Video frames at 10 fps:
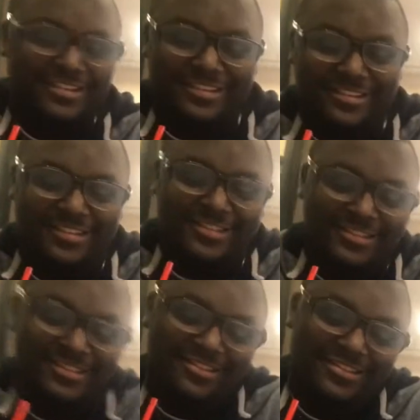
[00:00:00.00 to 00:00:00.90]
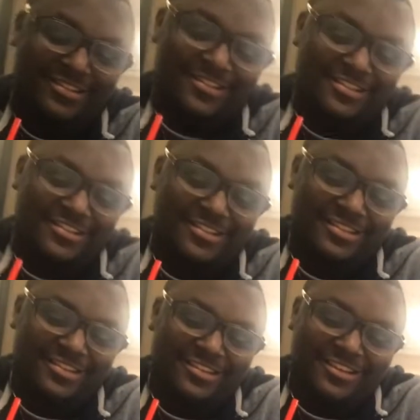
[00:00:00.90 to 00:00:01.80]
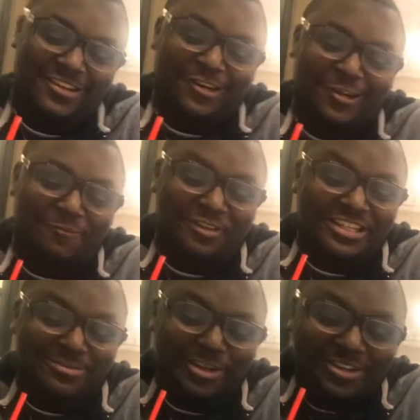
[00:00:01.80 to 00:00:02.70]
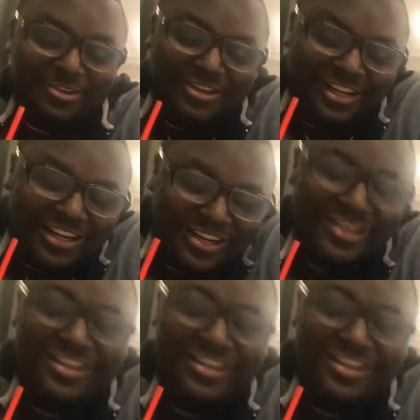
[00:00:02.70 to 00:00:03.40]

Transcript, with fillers: toothpaste? Yeah. Alright, let's see what Marvin oh, gets. Oh, please be coconut.